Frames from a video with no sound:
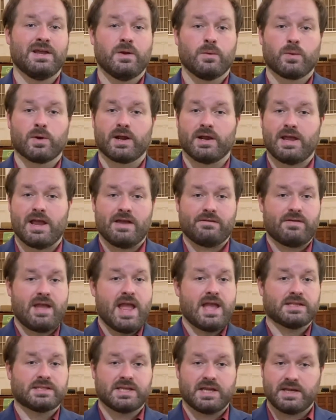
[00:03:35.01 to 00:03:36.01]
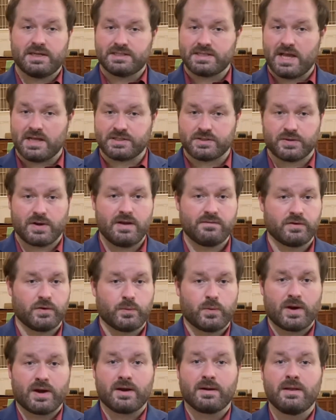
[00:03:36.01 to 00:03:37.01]
We're going to have hand sanitizer
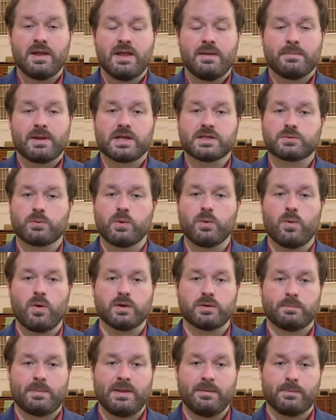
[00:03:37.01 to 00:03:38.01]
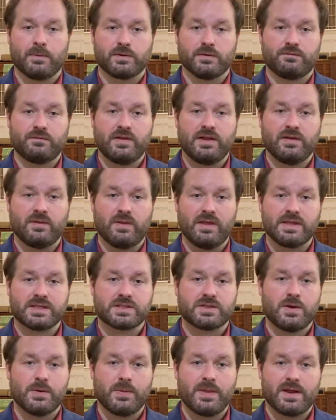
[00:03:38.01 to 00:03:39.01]
everywhere because we want people to feel
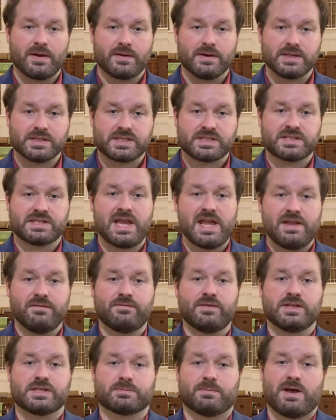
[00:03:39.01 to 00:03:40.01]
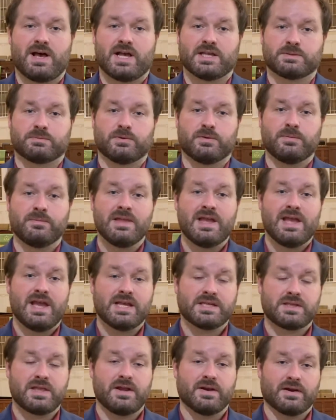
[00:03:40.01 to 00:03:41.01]
as though they are as safe as possible
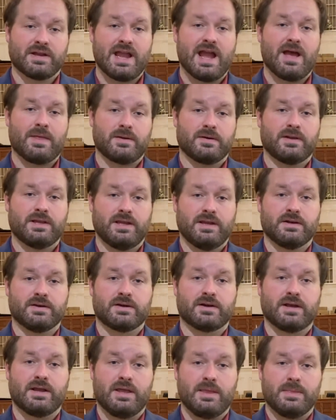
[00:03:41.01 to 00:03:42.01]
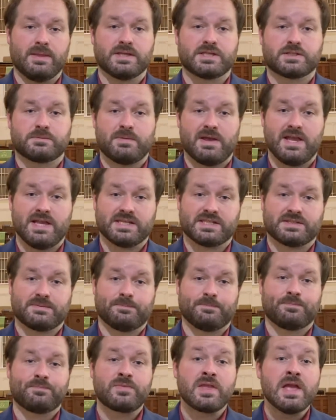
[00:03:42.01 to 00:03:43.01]
as they are gathered here in this space.
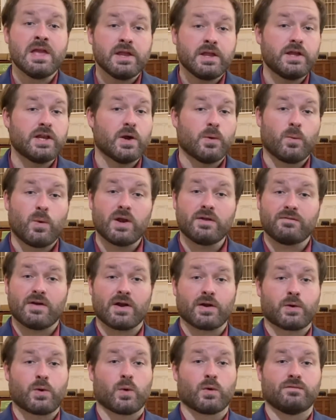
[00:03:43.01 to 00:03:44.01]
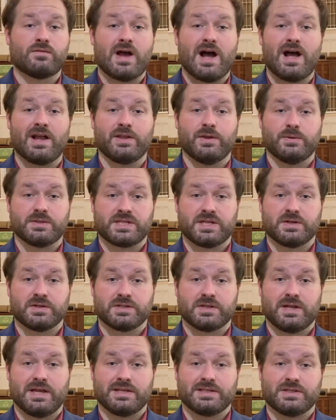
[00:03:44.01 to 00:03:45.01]
You know, one of our core values
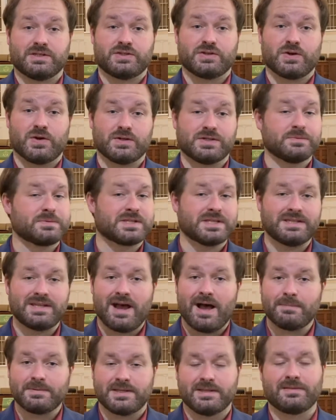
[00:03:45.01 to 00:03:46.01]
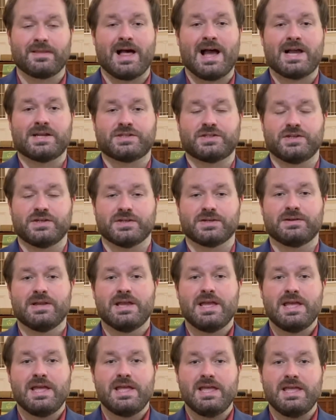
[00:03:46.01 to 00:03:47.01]
here as a church, it was adopted last year,
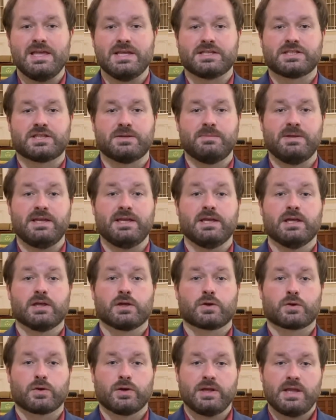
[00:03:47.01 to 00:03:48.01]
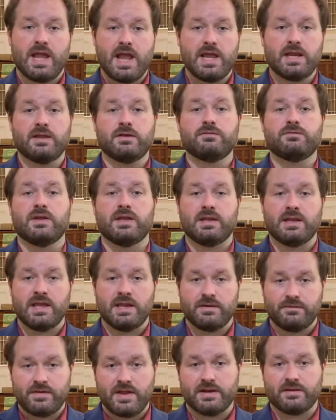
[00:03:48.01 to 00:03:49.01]
is to be creative and
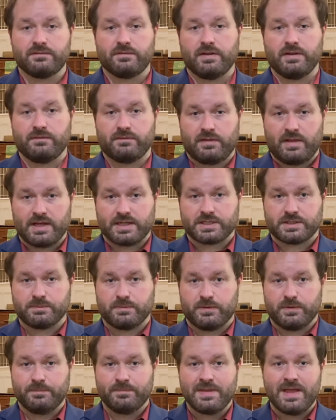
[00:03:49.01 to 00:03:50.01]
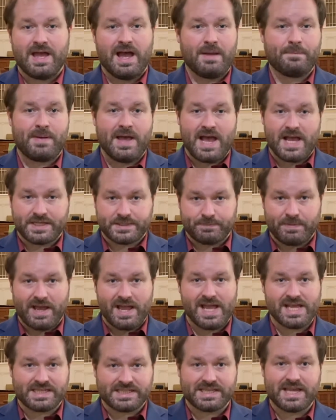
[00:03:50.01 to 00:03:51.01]
innovatively flexible. I pass
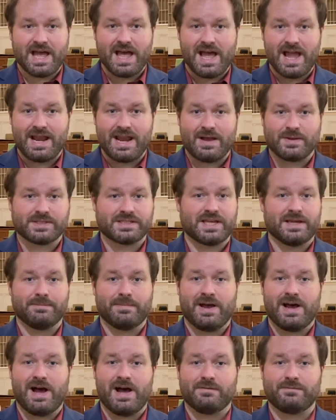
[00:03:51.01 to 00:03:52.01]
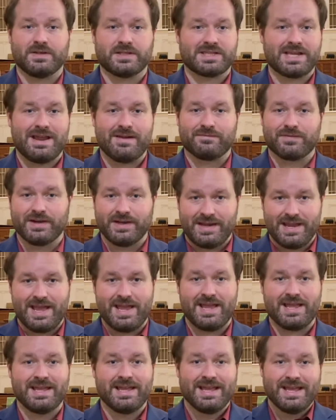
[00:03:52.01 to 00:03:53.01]
by a sign outside my office every
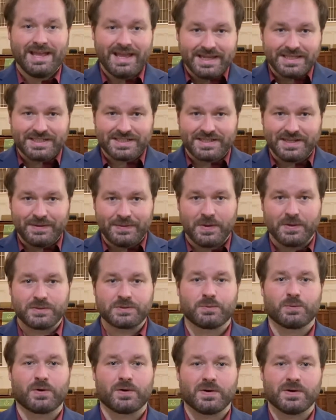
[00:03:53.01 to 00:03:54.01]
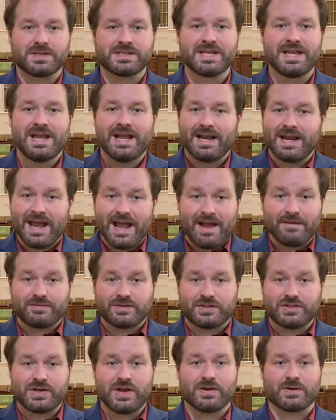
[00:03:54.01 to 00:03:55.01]
day and see those words, and I have
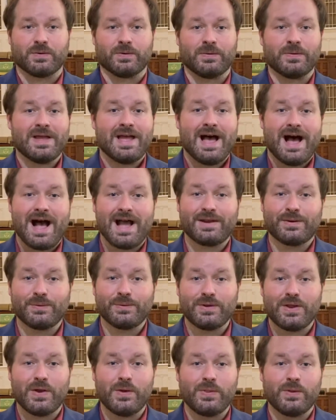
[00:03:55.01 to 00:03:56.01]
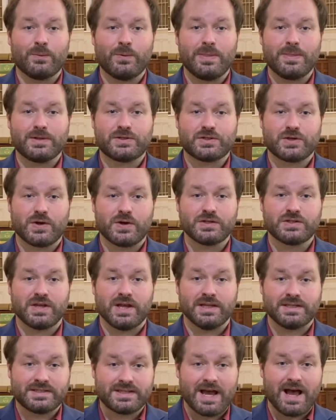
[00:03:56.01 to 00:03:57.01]
to chuckle. I don't know that when the church
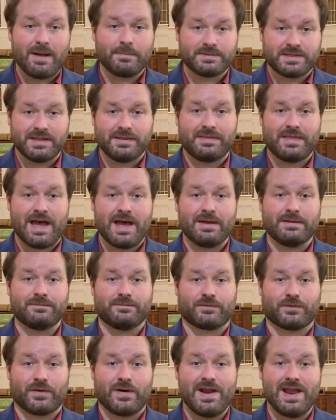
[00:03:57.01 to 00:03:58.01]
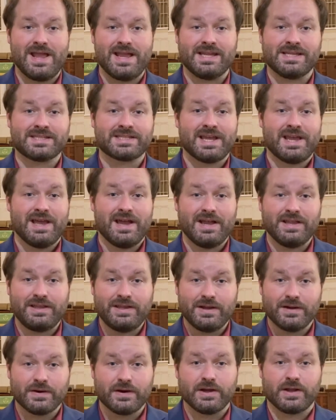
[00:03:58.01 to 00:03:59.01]
adopted that phrase a
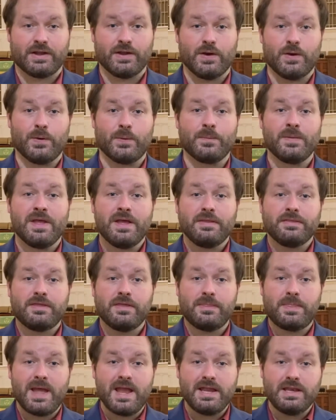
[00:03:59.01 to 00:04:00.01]
year ago, that they